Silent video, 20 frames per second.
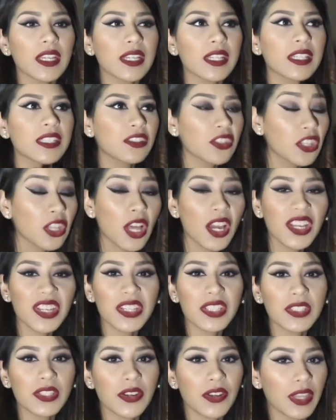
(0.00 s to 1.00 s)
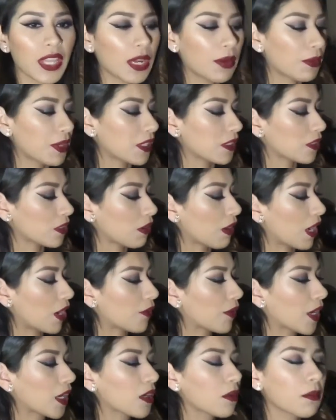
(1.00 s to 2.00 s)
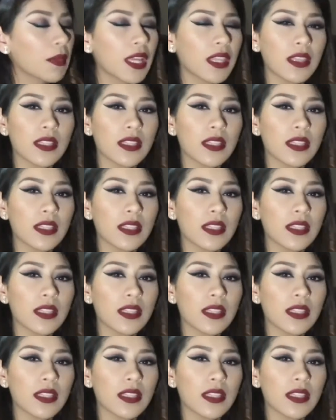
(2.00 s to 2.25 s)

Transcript: It's a lot easier that way, so I recommend